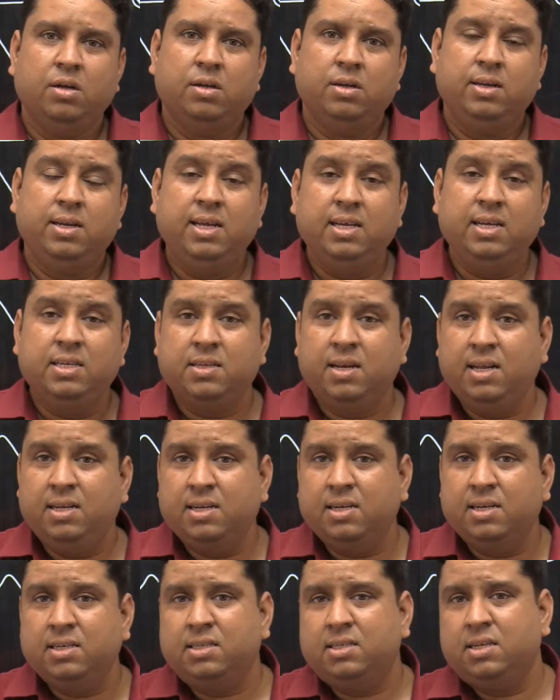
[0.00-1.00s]
These
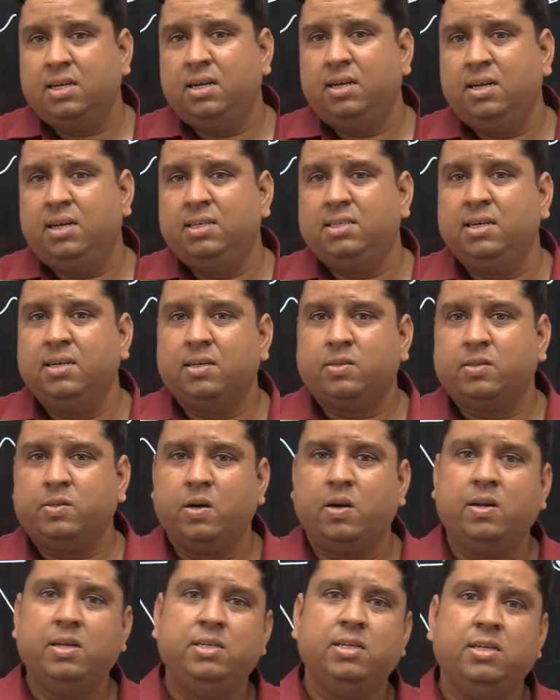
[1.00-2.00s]
regions, these industrial
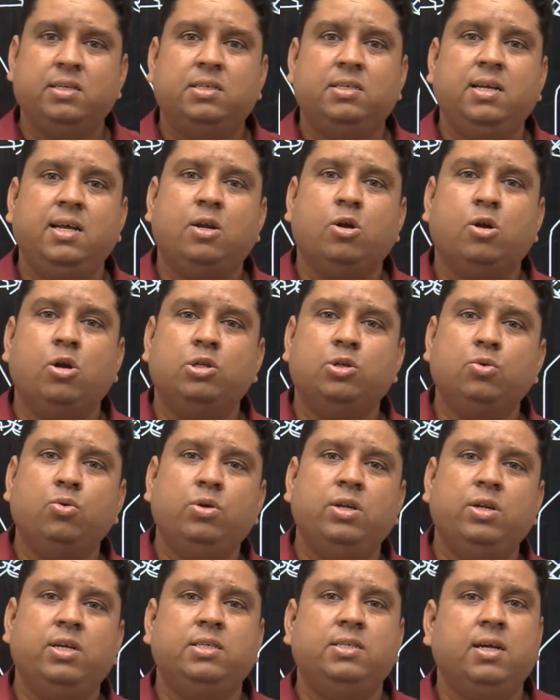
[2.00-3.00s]
regions, they are also known
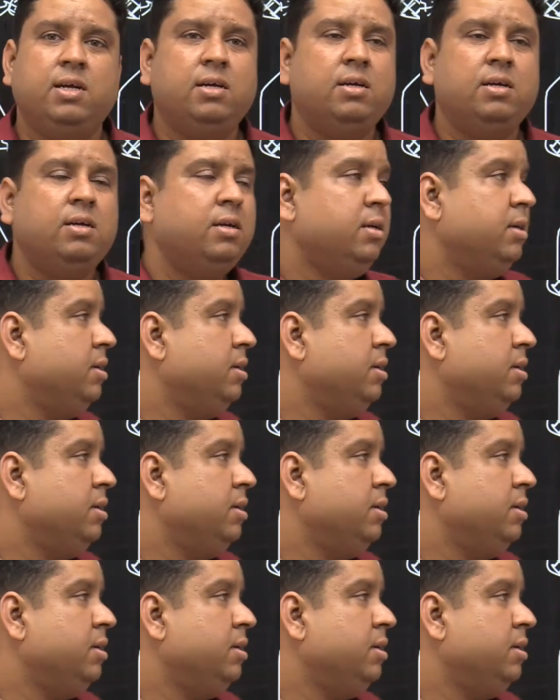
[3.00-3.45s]
as the